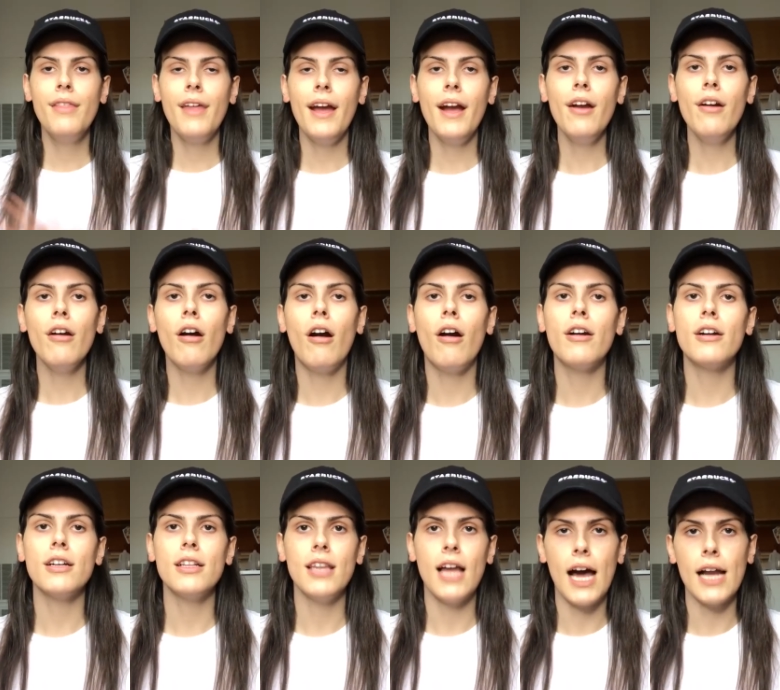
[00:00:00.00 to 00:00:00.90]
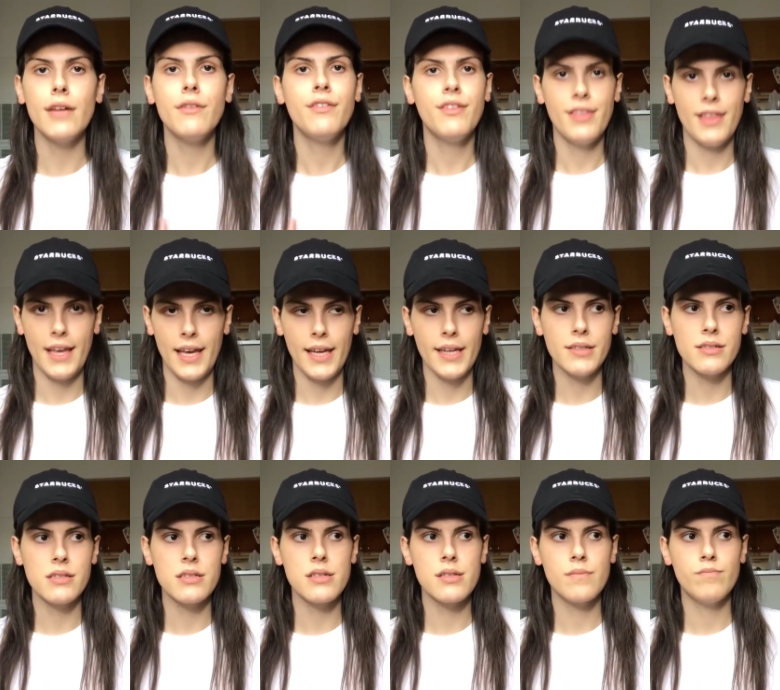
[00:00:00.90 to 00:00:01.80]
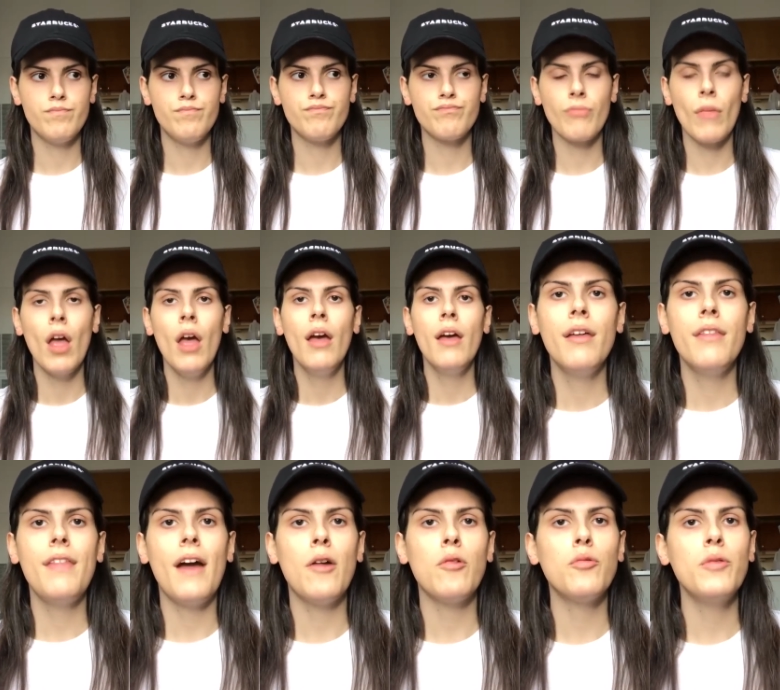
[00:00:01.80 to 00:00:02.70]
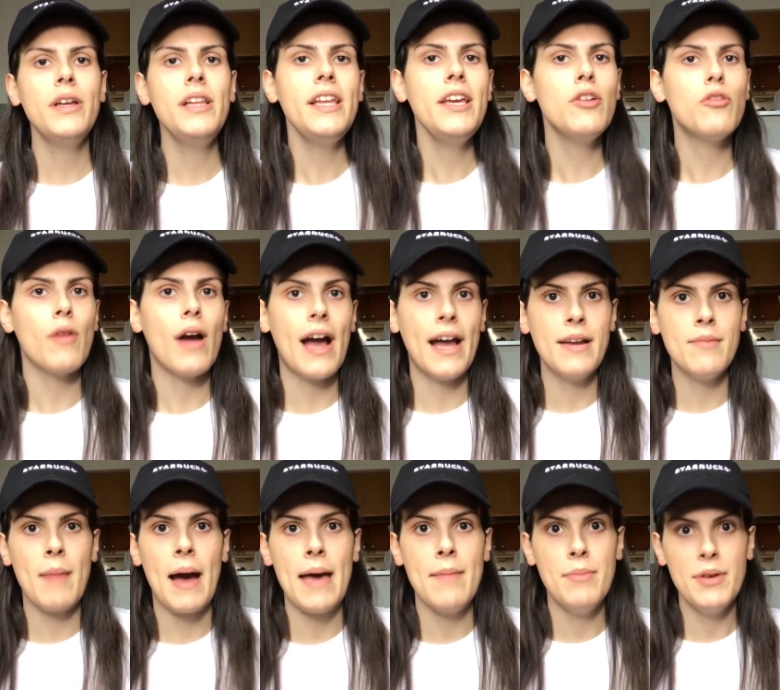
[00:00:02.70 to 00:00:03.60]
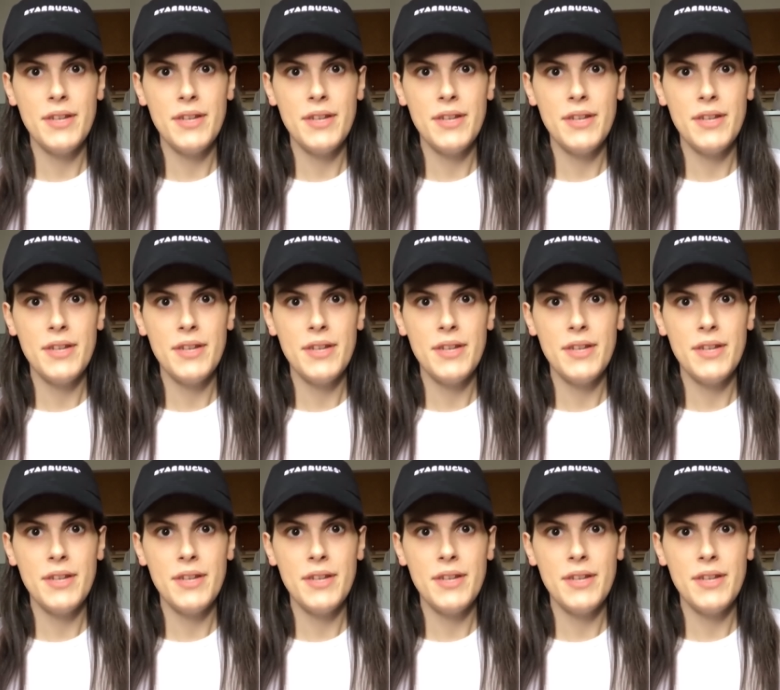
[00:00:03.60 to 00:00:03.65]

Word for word: There are a lot of things that really grind my